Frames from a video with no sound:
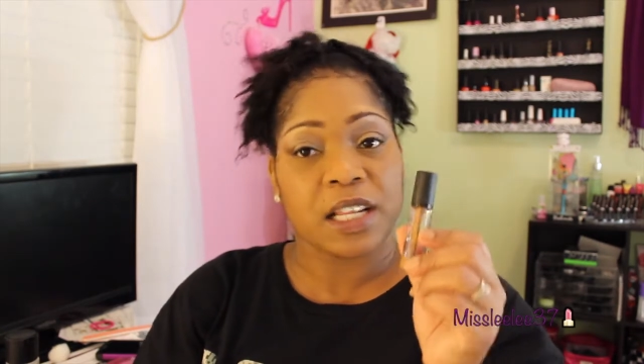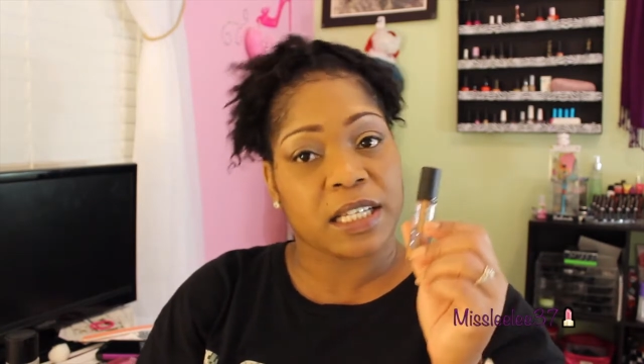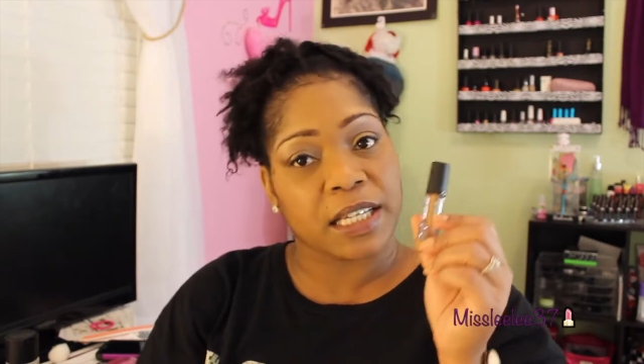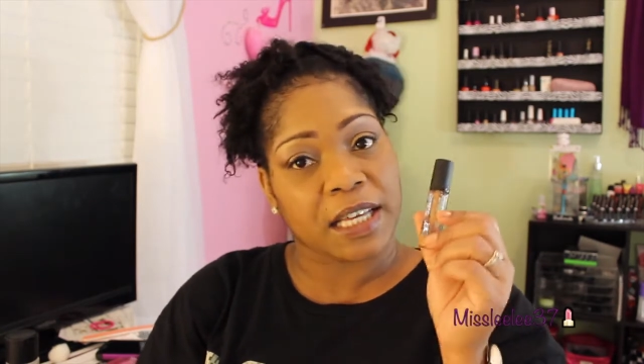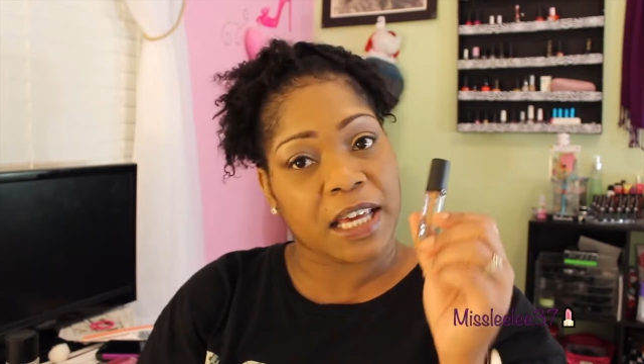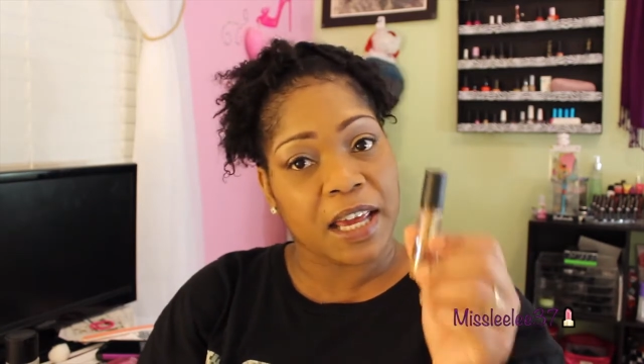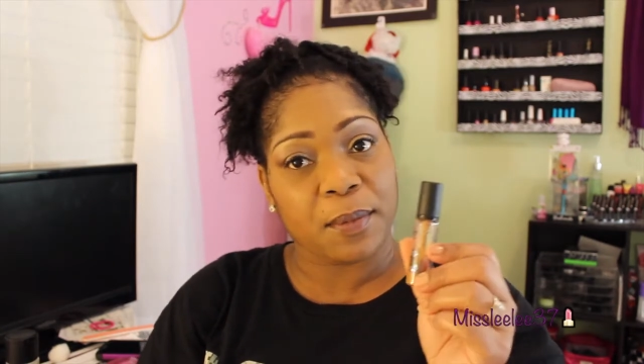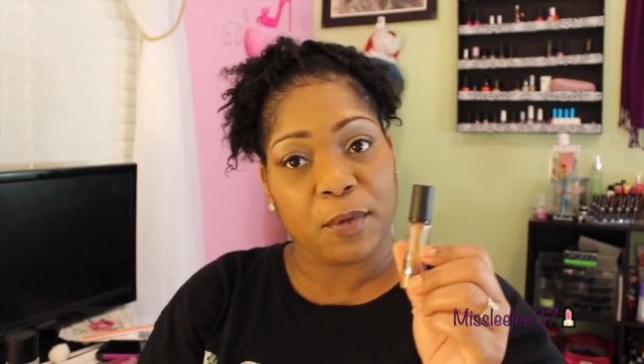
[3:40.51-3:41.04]
that's
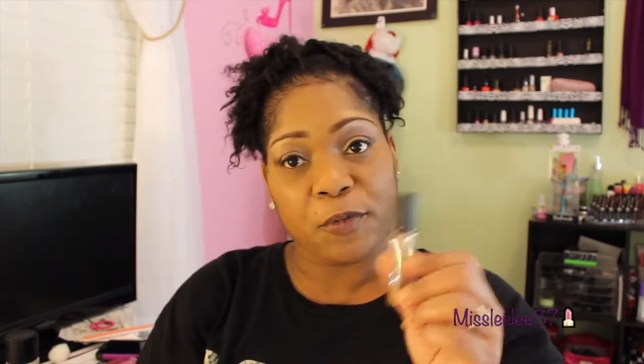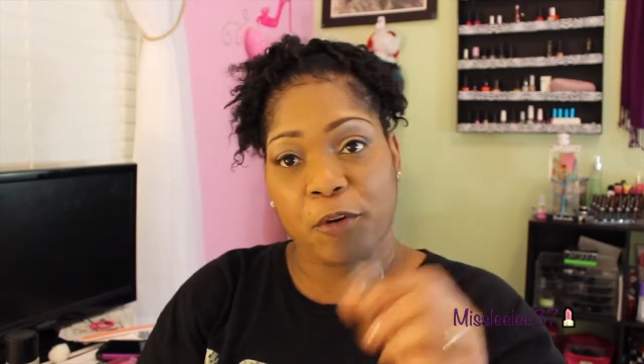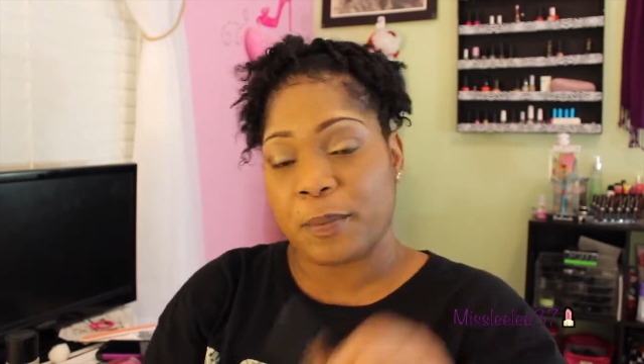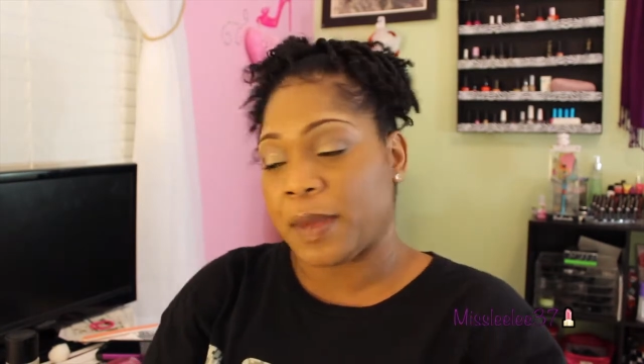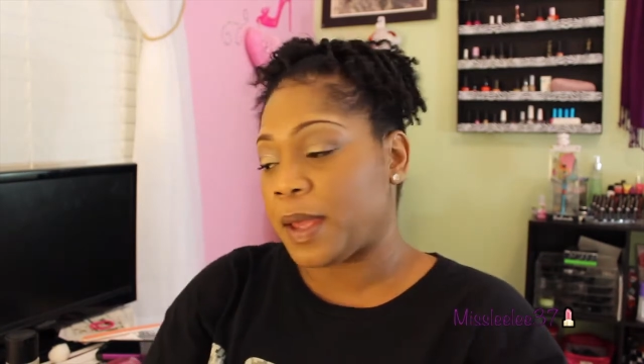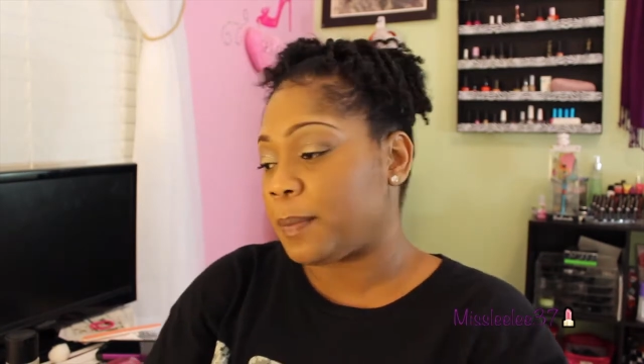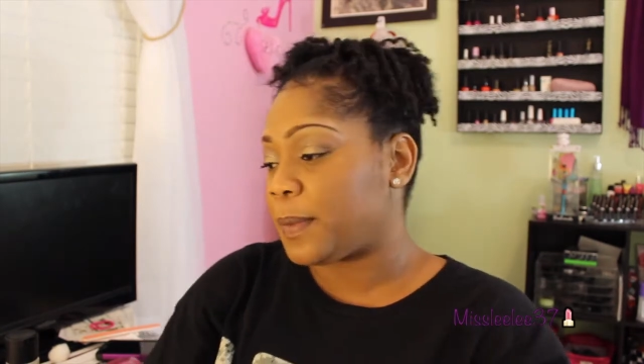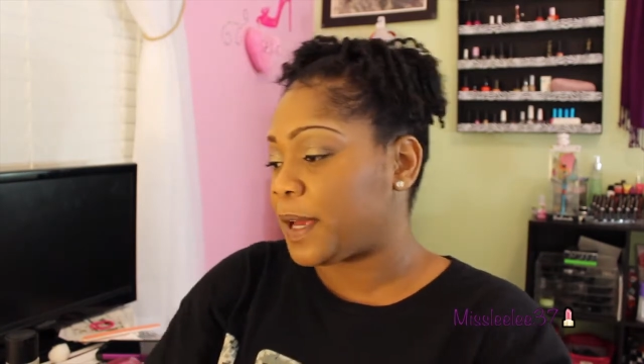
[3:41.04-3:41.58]
a keeper for
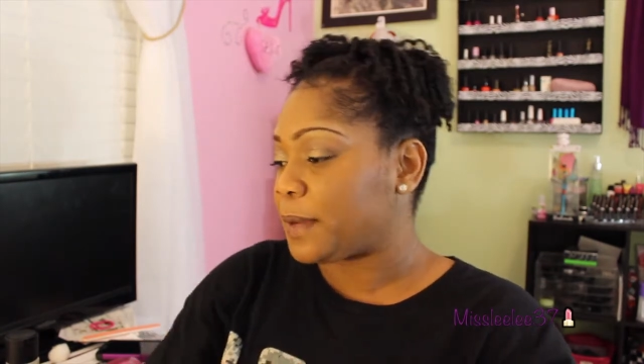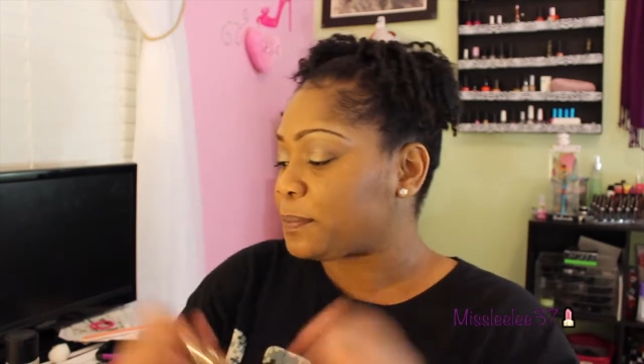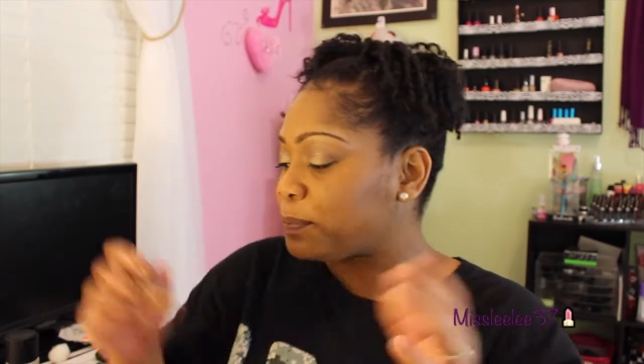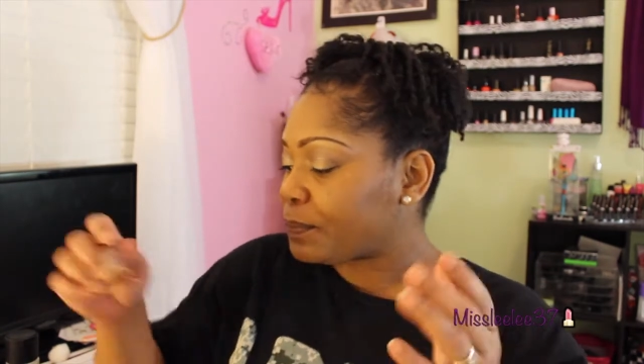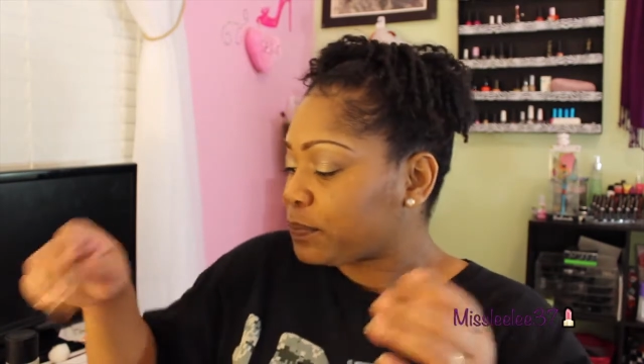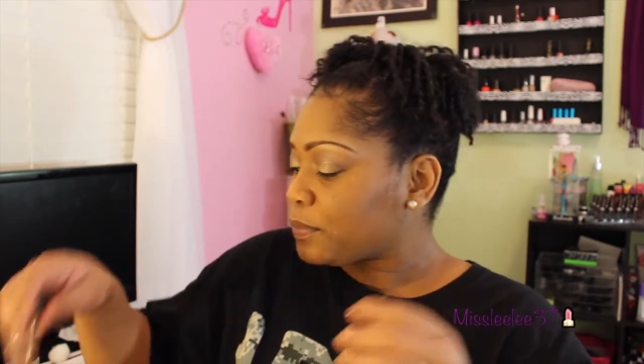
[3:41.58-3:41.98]
me, but